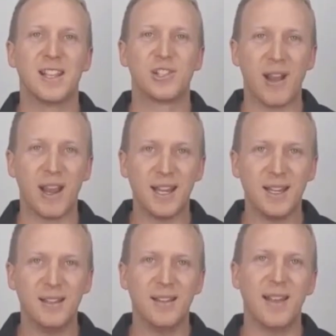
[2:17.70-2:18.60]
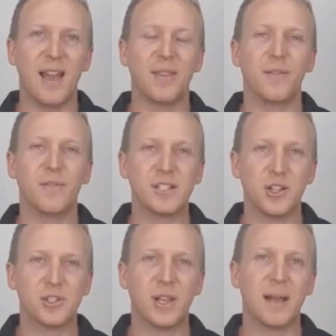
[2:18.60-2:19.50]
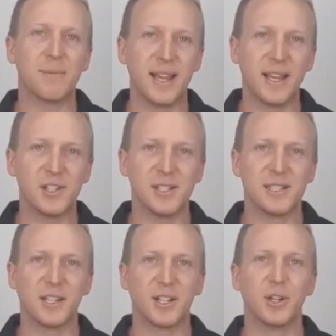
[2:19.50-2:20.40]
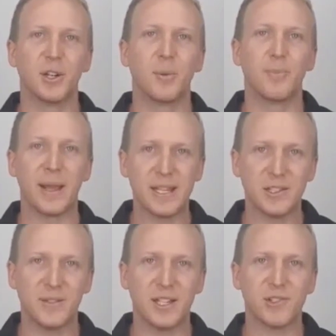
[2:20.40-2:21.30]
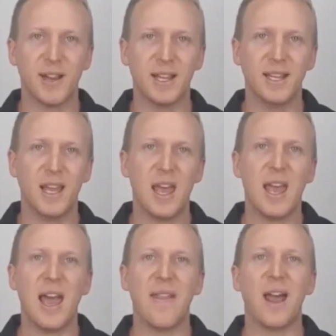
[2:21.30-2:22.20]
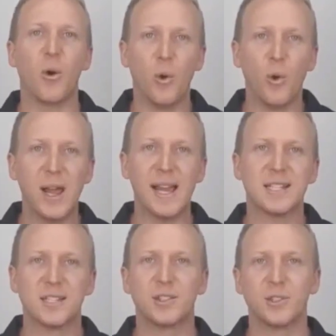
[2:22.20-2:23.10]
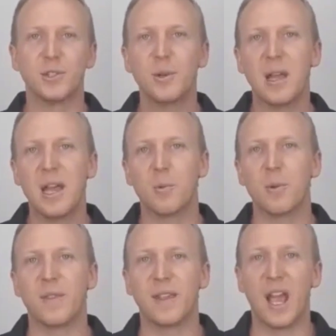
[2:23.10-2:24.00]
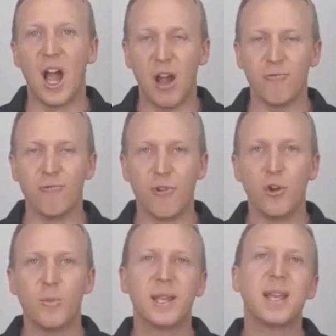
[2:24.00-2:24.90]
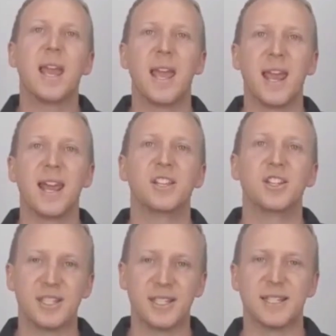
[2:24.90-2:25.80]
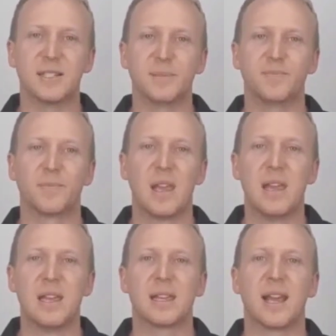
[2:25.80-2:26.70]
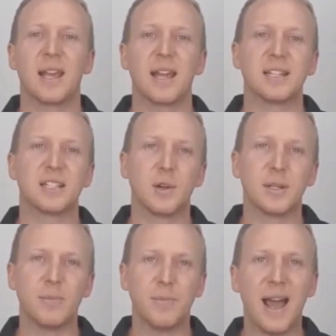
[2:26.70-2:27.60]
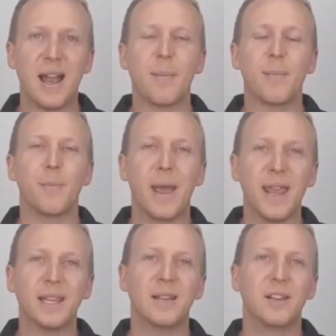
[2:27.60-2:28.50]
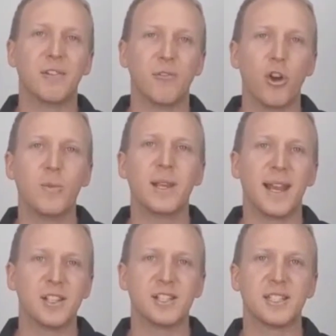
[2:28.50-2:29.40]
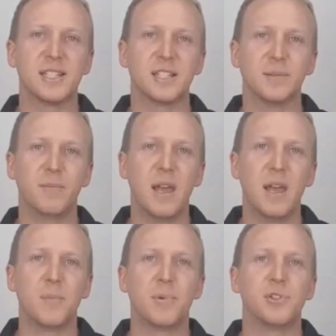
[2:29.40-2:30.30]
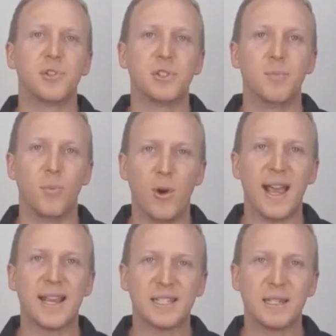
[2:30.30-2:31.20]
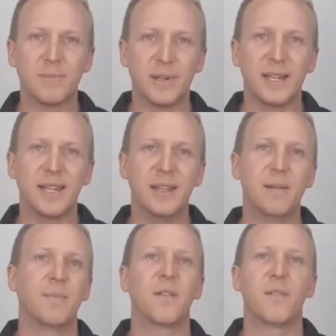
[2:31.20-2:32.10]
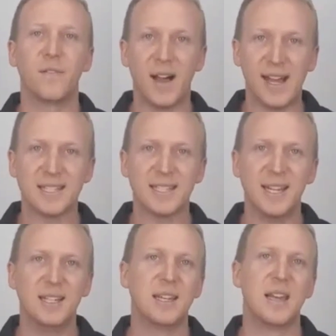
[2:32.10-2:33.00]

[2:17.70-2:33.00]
training and the physiological adaptations that occur based on that training. And that all has to do with the aerobic energy system. Okay, and so it's about making the aerobic energy system produce more ATP faster,